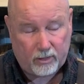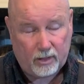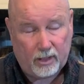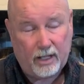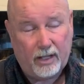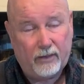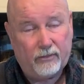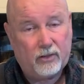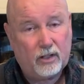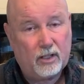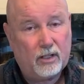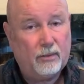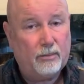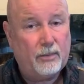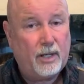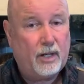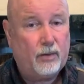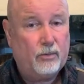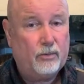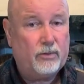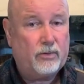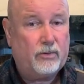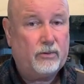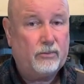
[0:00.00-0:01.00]
that'll have to come
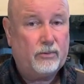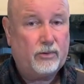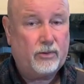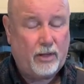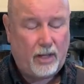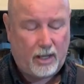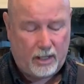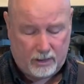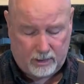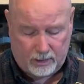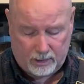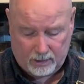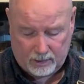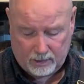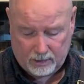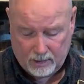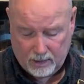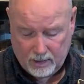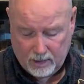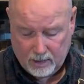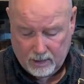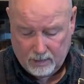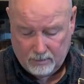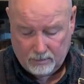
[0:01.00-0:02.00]
out with some sanding.
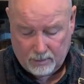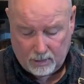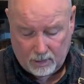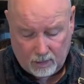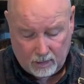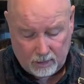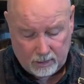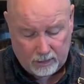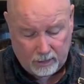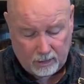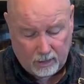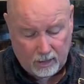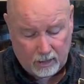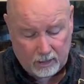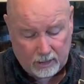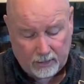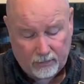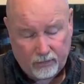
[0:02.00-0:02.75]
But all in all,